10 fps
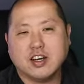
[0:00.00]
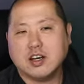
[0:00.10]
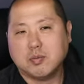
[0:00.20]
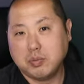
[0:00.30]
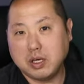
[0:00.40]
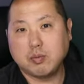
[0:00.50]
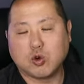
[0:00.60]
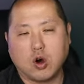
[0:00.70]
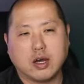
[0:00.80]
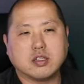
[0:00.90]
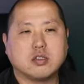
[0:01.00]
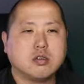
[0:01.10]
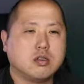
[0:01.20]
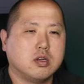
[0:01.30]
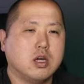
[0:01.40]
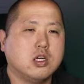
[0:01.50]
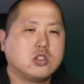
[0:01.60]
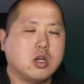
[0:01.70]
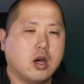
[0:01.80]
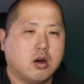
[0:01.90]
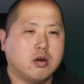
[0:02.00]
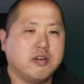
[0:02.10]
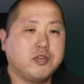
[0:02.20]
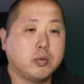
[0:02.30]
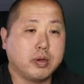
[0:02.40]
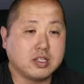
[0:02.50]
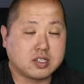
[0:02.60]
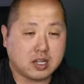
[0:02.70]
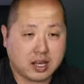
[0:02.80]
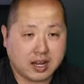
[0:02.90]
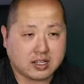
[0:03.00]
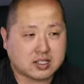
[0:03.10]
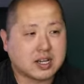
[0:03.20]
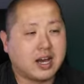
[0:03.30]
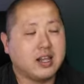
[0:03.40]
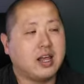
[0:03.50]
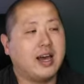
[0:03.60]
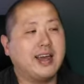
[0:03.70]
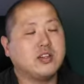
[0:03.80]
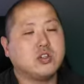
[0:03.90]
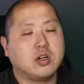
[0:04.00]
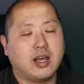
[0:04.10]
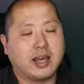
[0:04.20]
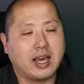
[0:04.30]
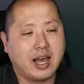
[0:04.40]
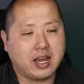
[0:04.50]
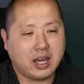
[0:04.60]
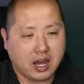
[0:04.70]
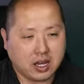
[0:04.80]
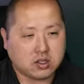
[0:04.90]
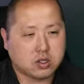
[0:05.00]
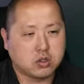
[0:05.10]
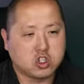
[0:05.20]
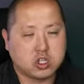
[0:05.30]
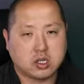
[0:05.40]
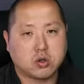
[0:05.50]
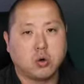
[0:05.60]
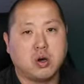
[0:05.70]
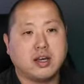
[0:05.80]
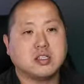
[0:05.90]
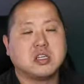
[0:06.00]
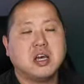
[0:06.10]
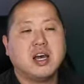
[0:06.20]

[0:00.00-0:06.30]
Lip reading: Meme coins. So if you've been sitting on the sidelines, you're like, I hate those shit coins.